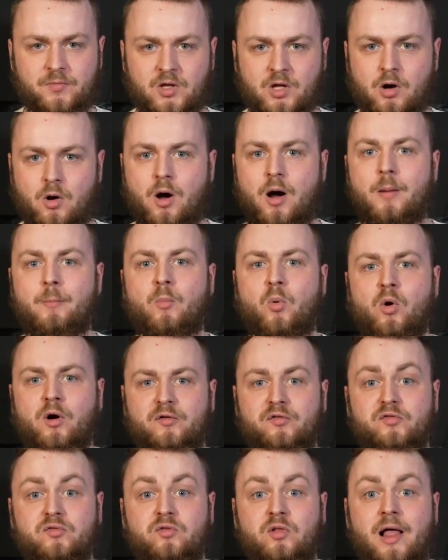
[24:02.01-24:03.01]
a
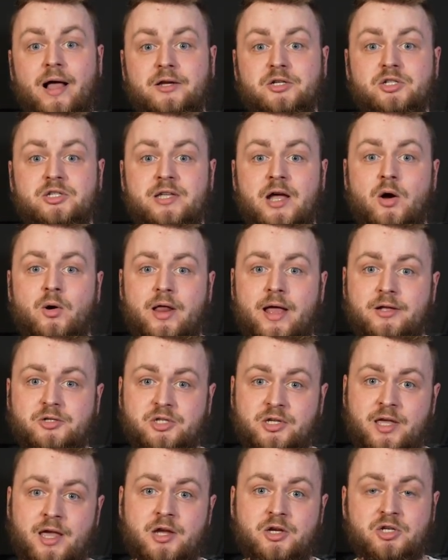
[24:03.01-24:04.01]
more fleshed out
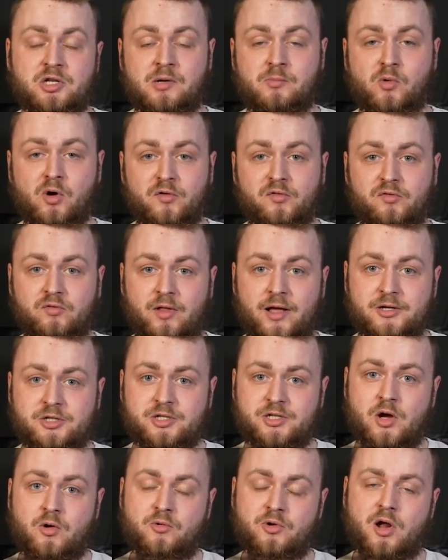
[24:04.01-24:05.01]
education, a more
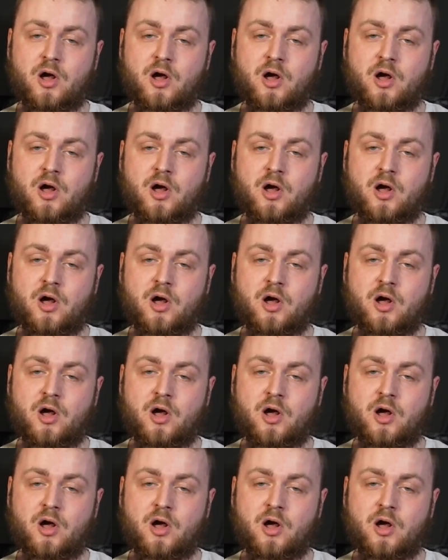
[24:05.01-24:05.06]
fleshed out